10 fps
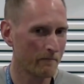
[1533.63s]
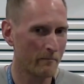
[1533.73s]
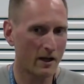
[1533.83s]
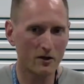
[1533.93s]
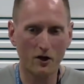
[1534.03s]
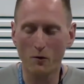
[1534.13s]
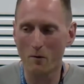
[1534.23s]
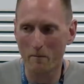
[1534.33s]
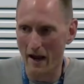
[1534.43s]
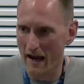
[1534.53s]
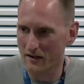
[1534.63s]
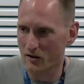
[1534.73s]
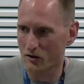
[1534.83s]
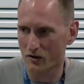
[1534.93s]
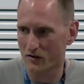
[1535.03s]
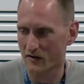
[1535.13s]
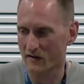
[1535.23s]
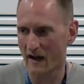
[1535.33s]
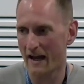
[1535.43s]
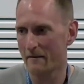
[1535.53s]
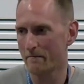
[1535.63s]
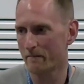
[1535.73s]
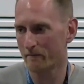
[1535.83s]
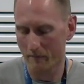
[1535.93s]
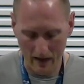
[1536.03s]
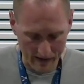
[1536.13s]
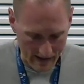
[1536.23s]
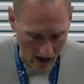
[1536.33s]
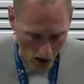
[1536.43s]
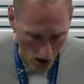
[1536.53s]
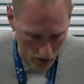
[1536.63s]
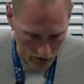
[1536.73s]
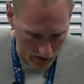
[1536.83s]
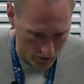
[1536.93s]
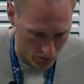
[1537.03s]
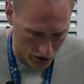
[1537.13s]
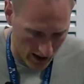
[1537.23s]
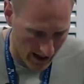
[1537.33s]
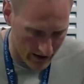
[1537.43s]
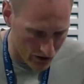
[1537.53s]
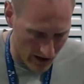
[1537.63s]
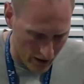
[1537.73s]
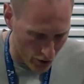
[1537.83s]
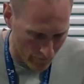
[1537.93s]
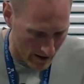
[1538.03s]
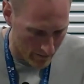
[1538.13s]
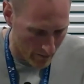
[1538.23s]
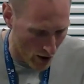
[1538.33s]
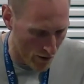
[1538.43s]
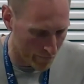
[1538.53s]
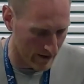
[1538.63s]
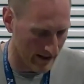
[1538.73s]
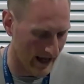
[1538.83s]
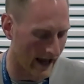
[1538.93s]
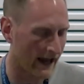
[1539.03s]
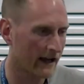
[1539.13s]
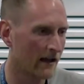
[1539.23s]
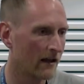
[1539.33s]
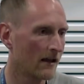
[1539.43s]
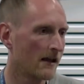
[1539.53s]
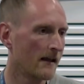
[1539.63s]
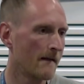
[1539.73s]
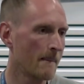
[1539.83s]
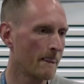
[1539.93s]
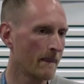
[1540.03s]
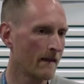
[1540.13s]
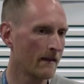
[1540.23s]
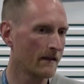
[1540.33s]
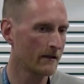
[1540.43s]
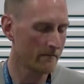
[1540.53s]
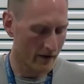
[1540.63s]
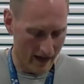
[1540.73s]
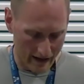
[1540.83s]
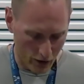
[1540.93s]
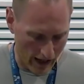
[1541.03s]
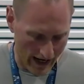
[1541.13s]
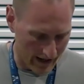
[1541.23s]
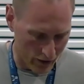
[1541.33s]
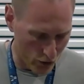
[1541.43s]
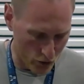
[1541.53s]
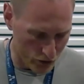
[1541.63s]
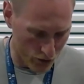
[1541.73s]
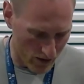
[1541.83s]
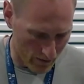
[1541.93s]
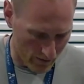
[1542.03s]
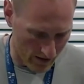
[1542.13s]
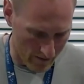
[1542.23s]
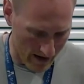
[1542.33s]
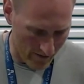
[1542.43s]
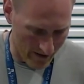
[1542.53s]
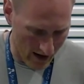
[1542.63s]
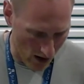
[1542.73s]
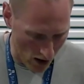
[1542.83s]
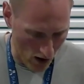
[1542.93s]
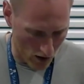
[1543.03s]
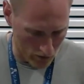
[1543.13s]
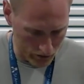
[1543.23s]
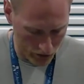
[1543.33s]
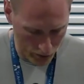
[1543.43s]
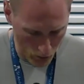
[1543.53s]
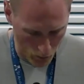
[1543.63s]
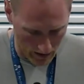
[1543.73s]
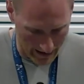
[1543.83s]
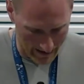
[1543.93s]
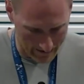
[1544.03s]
Because human beings are just the same, because their hearts don't change. They could have had a perfect king, but that king couldn't do anything about their hearts, surely.